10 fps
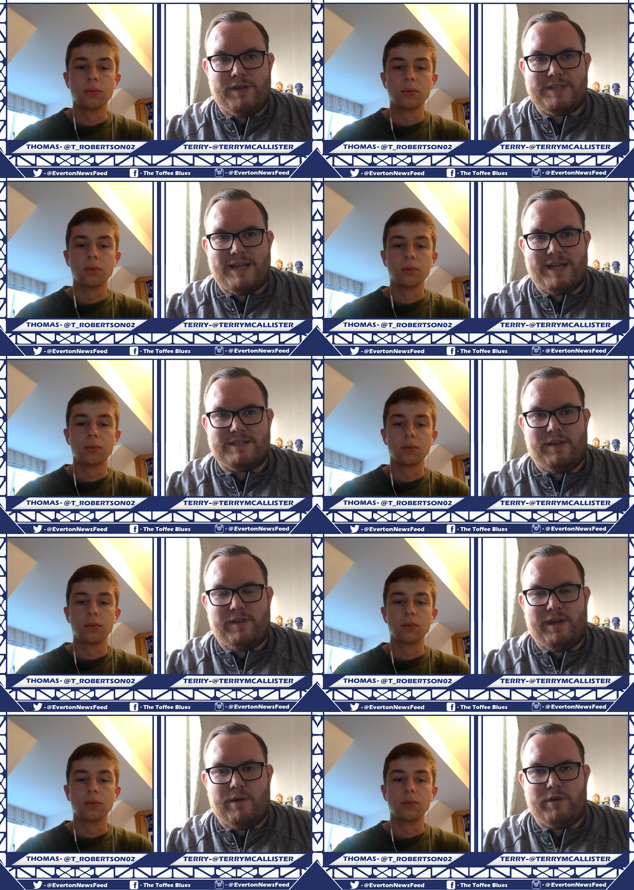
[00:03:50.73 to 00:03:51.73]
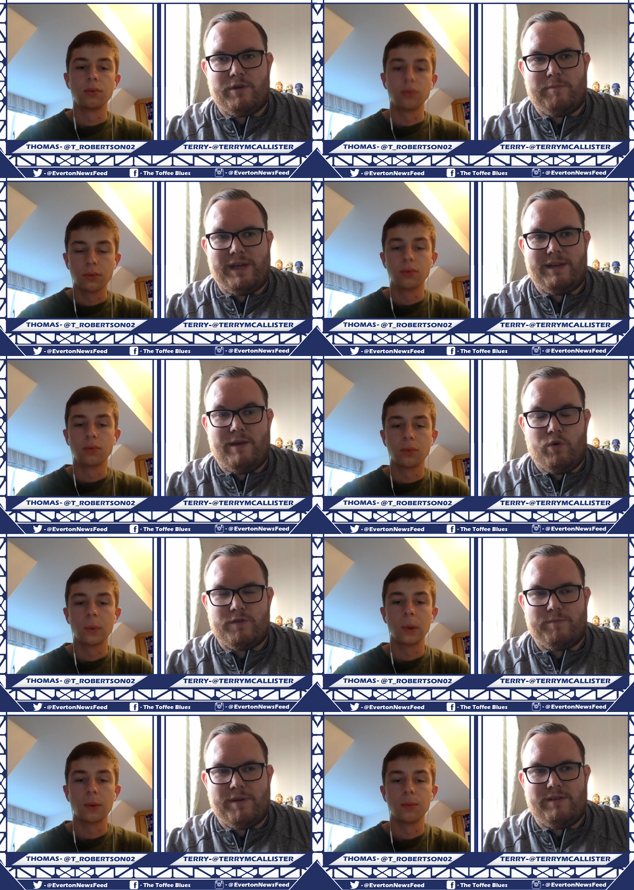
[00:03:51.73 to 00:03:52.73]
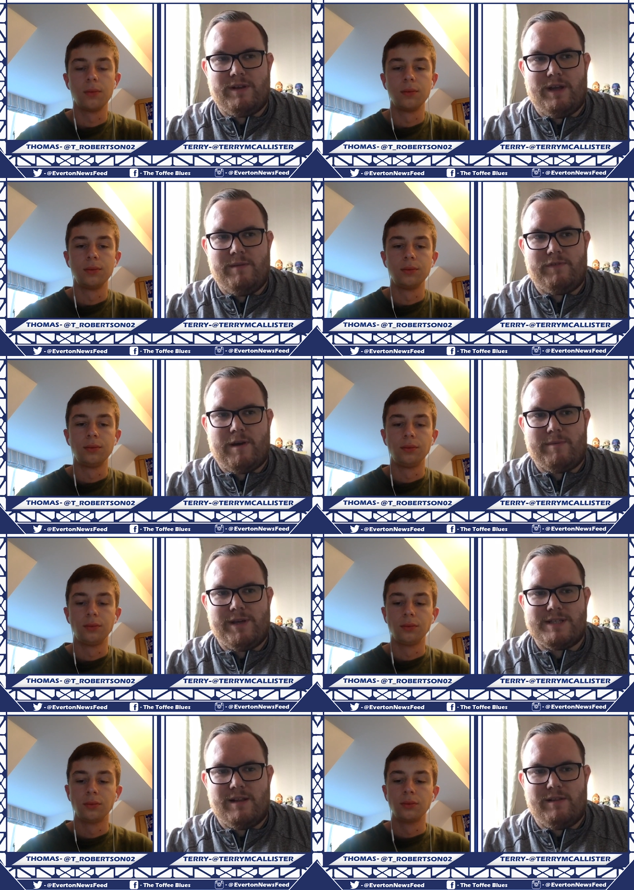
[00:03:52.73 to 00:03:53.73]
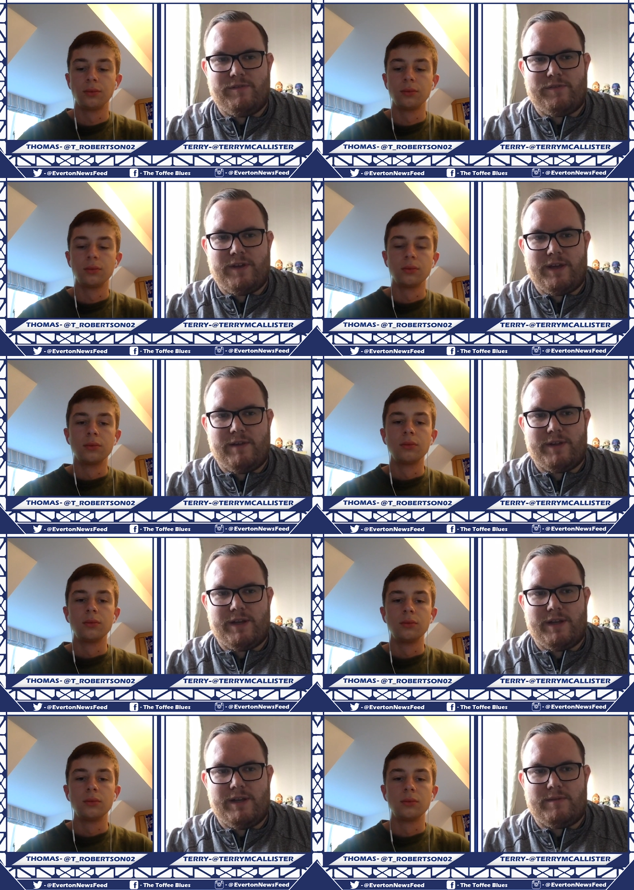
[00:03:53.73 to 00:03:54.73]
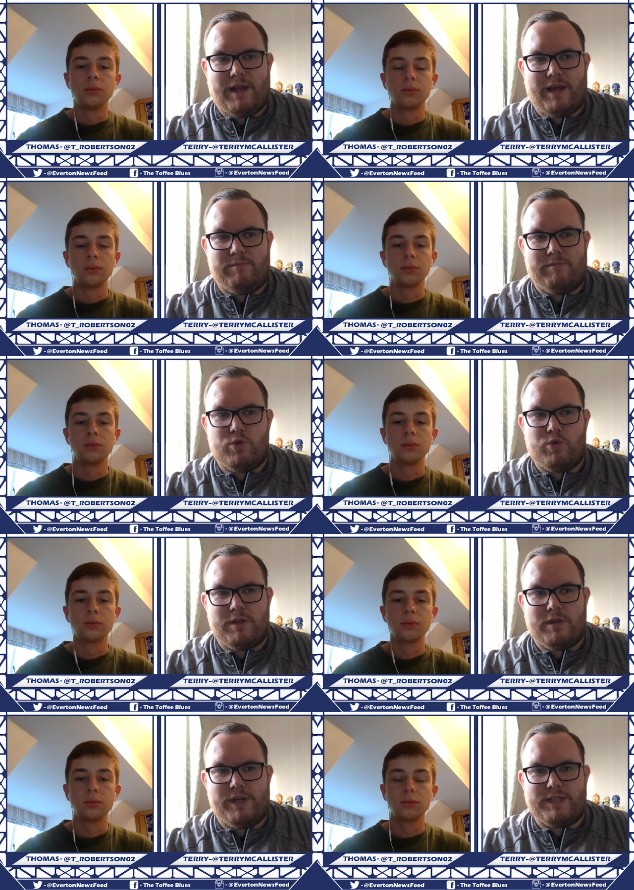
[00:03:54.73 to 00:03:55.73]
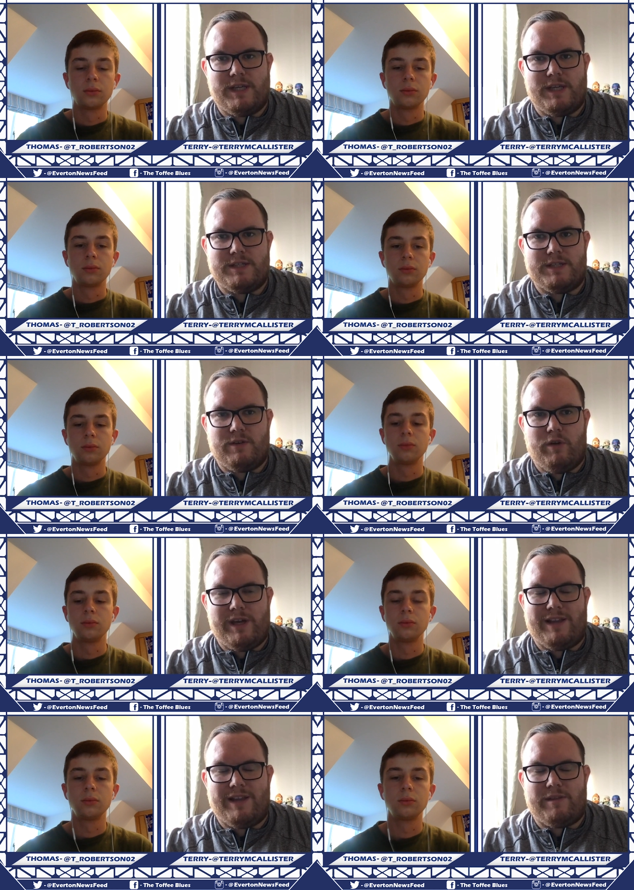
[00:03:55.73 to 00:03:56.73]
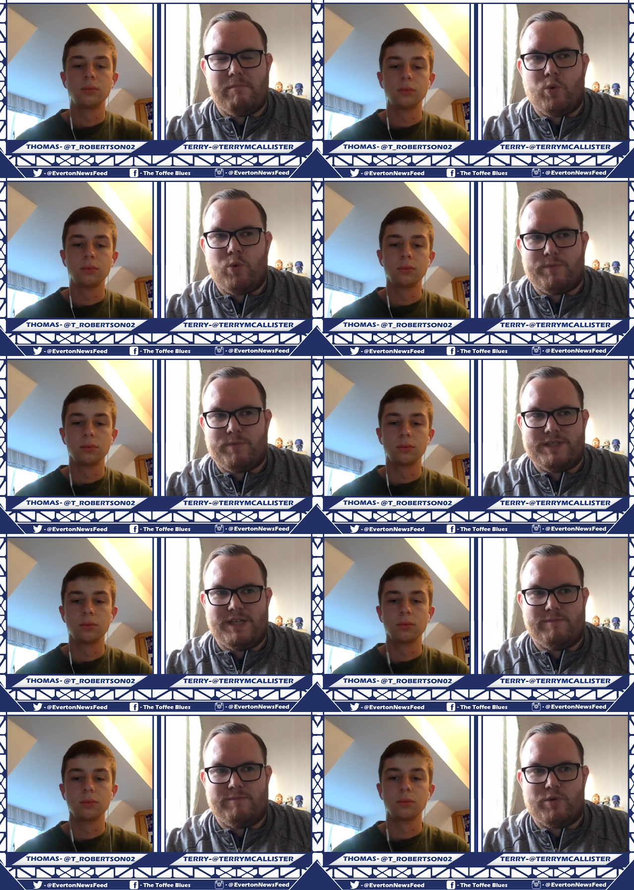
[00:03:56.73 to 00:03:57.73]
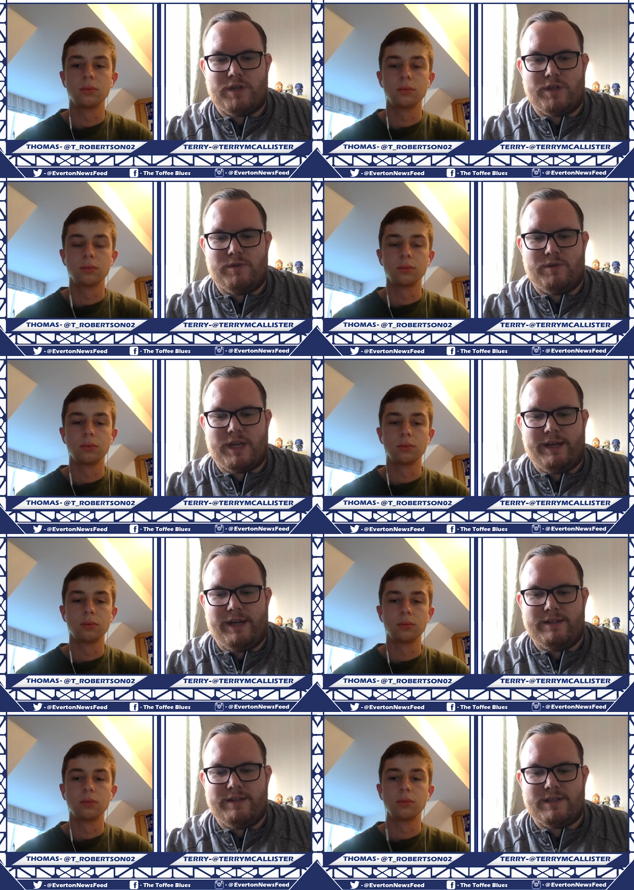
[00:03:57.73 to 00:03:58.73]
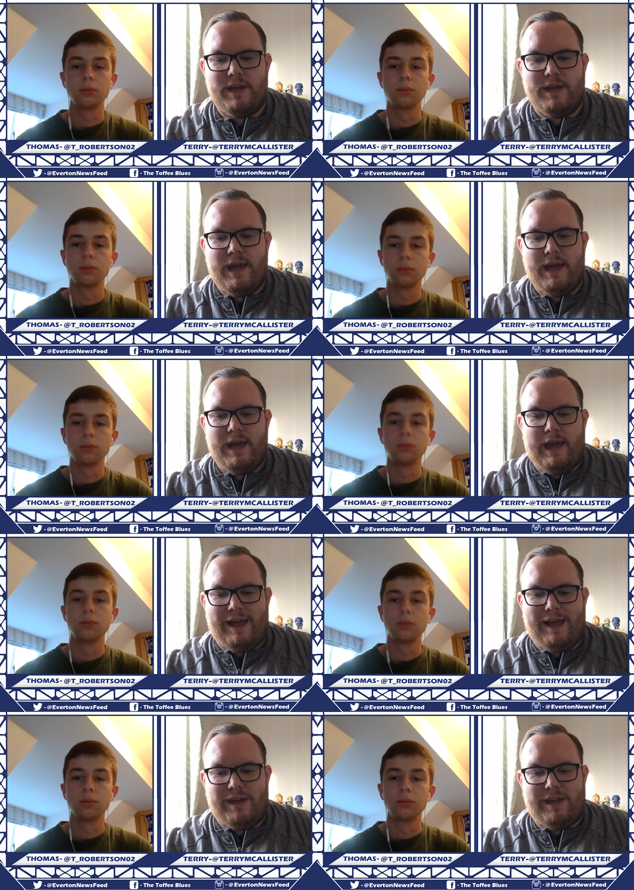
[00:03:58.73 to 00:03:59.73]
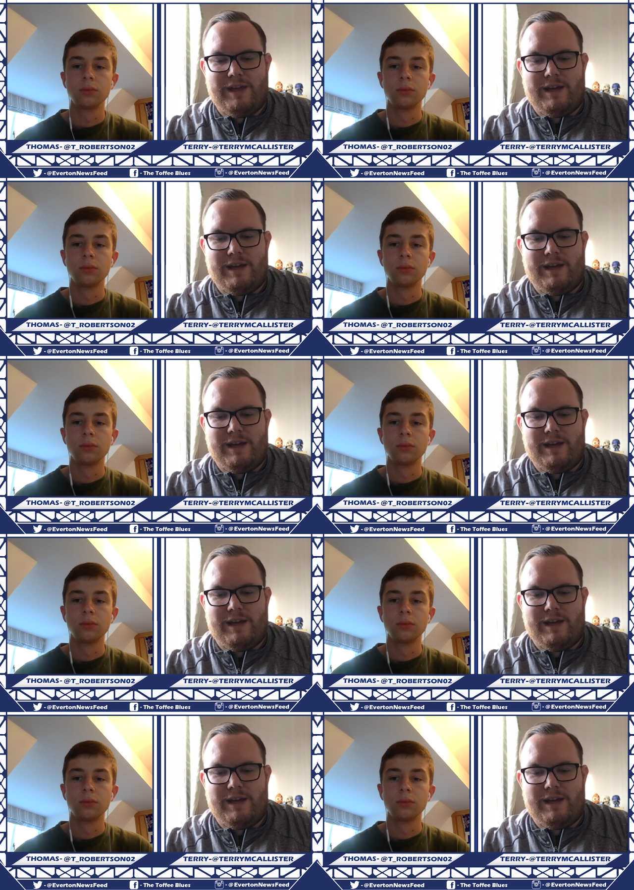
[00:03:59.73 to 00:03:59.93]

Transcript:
Speaker 1: through necessity. I think it would have been it would have been um, Fabian Delph, uh, given that he had most of the preseason or he had the most preseason of most of the new signings. Uh, I